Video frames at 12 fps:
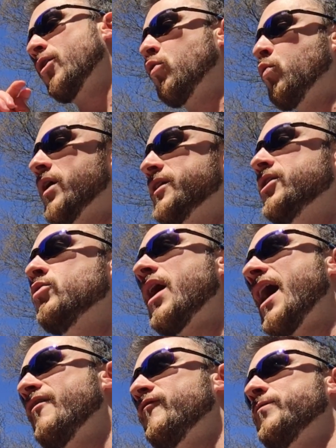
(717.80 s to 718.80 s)
When you
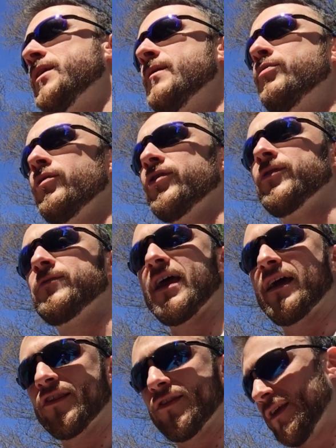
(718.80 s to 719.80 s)
have people's
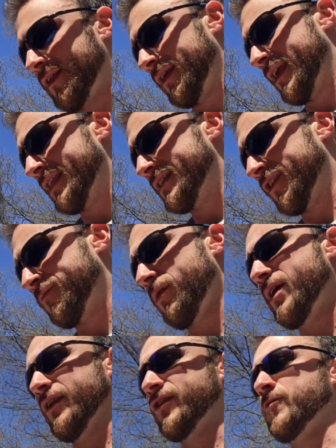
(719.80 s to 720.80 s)
decks get
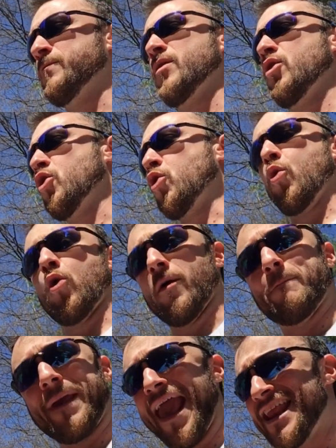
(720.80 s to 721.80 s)
displaced or
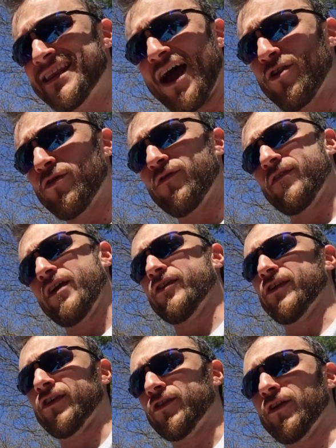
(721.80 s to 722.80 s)
banned out of
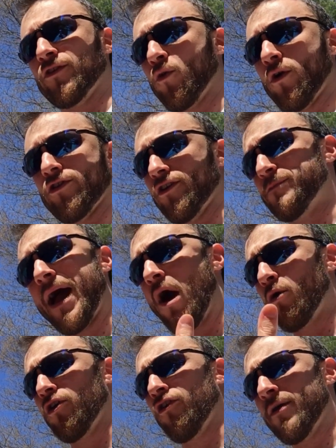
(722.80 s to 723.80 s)
existence or just
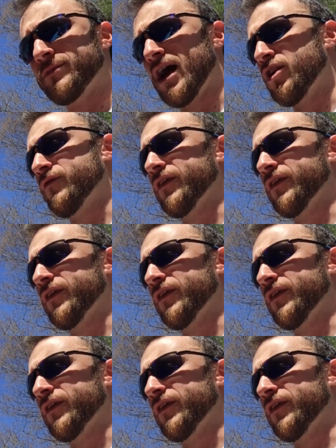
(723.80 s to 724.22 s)
power crept out of